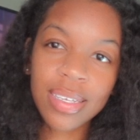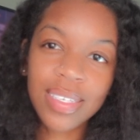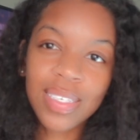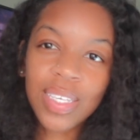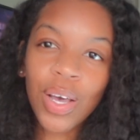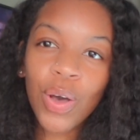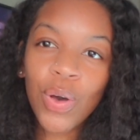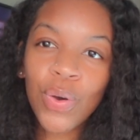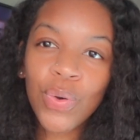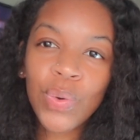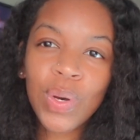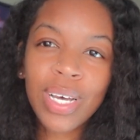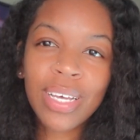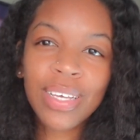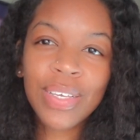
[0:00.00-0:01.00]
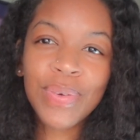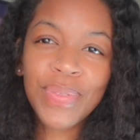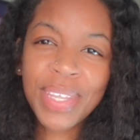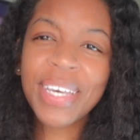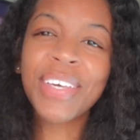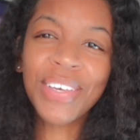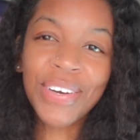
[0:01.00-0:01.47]
So you
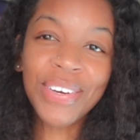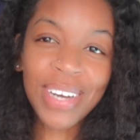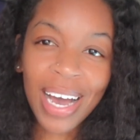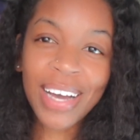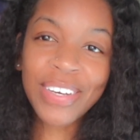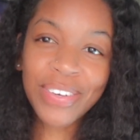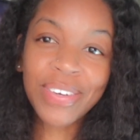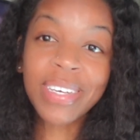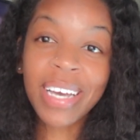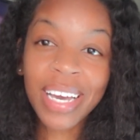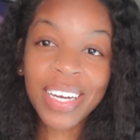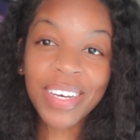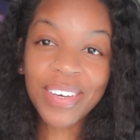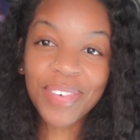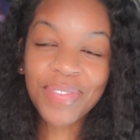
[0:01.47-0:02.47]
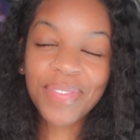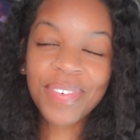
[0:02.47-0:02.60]
think you're not creative?